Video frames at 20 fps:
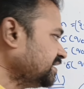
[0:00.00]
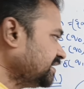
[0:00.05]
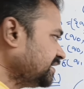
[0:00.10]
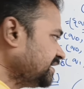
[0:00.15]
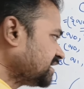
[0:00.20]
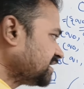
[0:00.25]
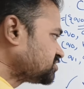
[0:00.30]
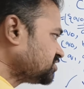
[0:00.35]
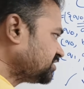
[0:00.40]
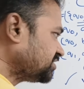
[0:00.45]

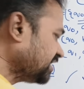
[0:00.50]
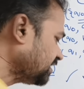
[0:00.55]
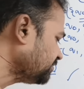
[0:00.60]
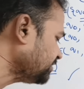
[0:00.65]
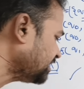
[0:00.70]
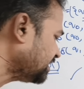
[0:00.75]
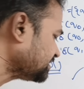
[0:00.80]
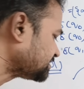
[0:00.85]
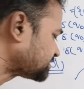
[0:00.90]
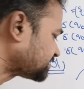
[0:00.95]
Next to
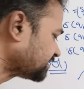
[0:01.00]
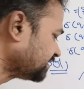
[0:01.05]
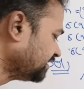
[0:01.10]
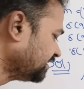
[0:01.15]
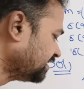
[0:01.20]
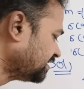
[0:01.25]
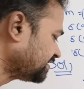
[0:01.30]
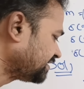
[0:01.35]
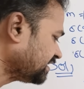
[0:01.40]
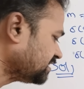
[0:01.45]
terminals,
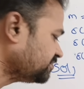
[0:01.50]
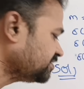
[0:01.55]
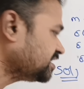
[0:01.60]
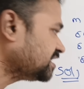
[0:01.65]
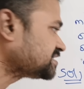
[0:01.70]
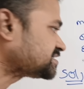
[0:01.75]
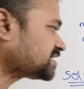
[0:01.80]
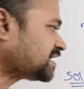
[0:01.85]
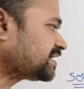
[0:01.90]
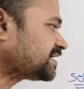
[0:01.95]

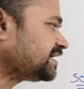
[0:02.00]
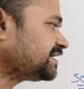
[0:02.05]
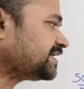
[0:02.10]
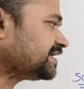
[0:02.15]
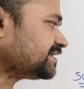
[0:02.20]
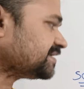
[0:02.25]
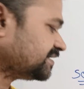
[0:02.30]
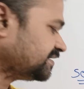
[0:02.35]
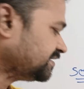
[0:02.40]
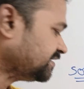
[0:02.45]
terminals are
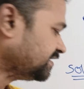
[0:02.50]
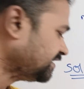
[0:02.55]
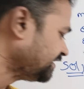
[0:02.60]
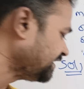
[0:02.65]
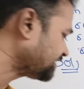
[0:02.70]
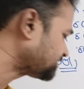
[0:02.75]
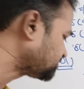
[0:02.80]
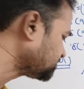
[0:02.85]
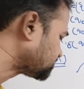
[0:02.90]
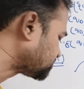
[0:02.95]
written.
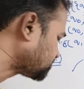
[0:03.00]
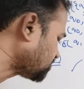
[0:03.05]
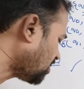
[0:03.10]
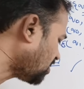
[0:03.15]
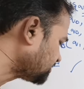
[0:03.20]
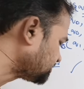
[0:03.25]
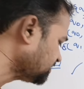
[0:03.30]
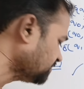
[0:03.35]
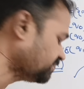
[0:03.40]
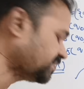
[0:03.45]
Next to
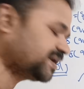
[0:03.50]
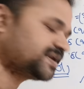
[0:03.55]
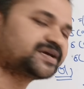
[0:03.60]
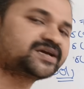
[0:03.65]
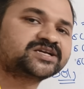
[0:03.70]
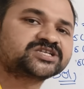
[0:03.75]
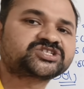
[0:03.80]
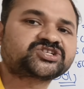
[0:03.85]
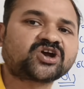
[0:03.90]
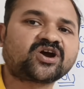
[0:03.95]
start symbol,
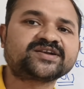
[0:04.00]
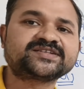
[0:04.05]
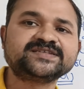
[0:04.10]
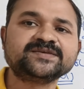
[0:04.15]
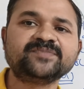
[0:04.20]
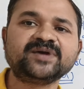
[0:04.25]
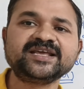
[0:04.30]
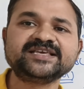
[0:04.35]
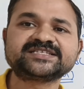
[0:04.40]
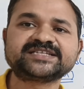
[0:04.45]
start
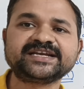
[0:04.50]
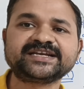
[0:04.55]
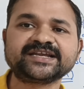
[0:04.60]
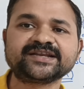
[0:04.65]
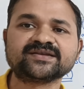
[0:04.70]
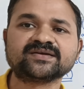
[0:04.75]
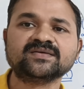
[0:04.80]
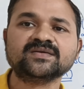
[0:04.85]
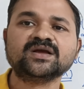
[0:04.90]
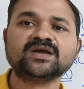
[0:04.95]
symbol is
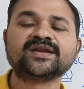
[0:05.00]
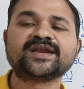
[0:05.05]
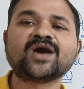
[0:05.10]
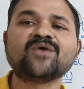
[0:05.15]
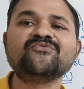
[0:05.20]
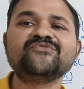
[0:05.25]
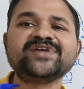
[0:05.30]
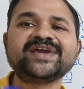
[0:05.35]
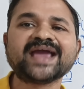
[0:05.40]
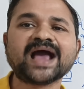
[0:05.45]
written.
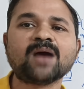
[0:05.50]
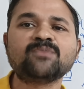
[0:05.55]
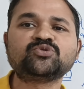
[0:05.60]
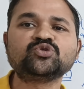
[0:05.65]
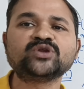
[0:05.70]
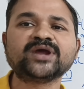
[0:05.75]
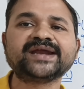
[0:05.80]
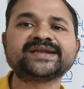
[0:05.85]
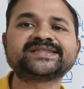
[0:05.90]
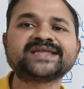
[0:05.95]
Now we have
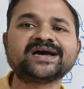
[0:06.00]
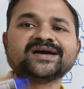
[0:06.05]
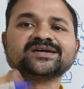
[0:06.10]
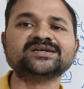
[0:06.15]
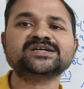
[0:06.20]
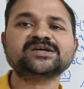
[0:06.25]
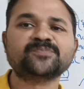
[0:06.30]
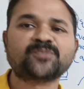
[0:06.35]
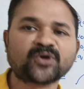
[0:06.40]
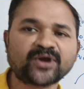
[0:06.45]
to write the
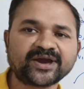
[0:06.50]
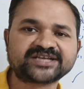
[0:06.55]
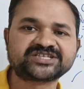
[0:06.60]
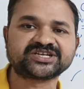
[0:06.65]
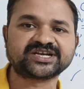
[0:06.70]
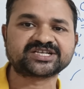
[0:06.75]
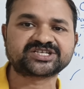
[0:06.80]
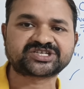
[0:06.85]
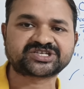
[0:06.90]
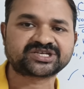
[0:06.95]

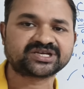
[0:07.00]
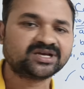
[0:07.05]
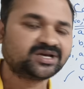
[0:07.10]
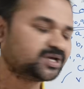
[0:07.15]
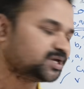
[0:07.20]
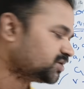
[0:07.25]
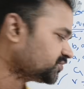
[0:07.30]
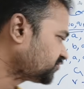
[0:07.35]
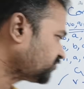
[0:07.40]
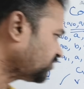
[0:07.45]
productions.
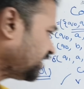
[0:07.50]
So